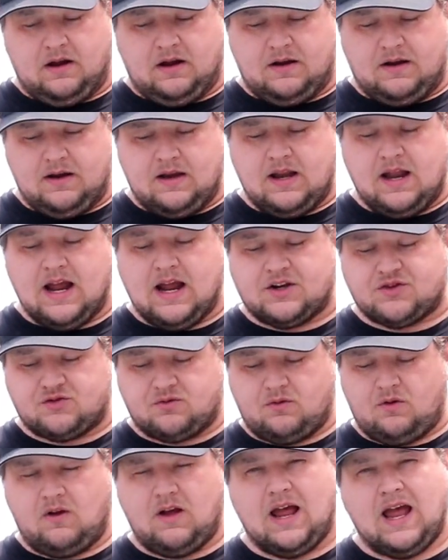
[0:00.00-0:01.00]

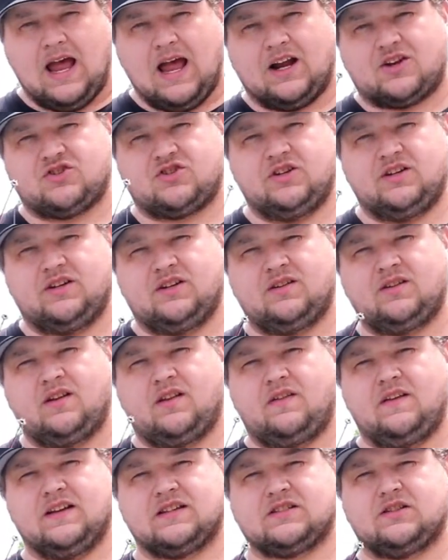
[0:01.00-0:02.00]
natural action
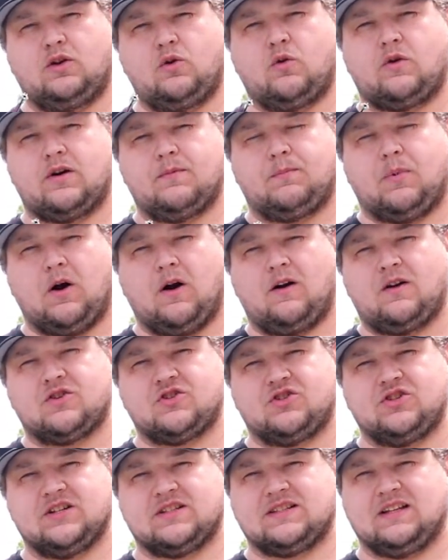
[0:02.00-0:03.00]
this lure
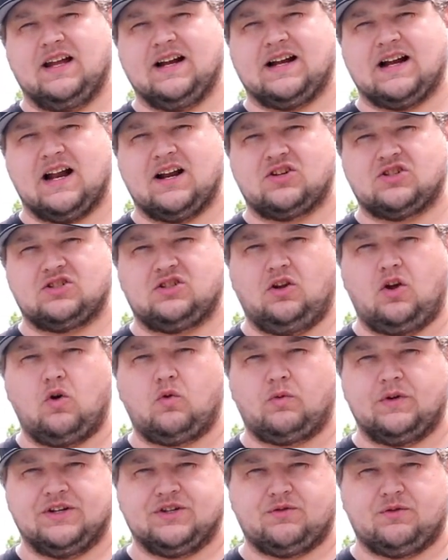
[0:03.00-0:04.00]
imparts, just like on a
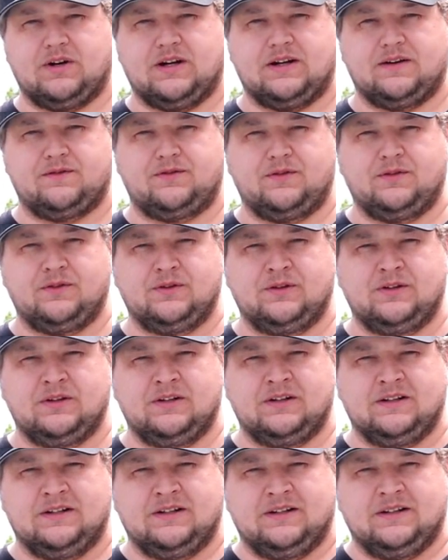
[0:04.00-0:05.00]
slow retrieve.
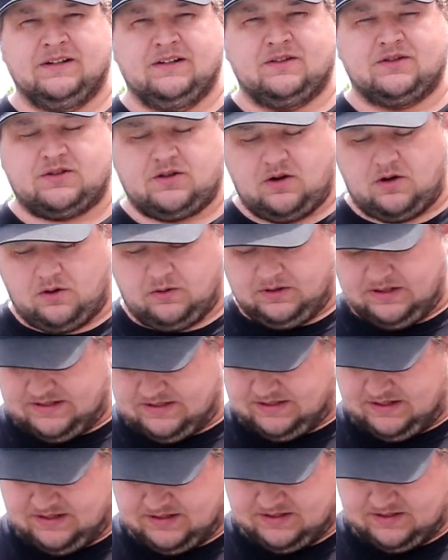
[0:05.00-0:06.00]
So
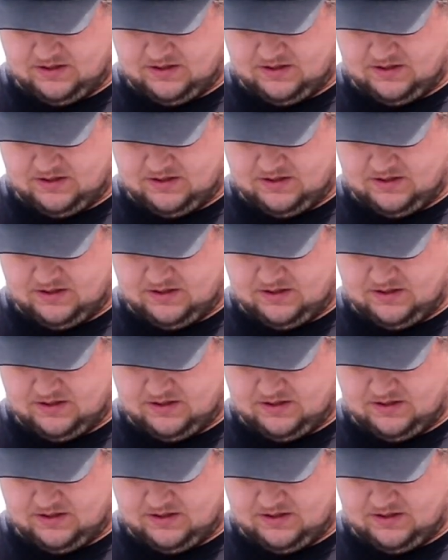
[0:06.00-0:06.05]
let's get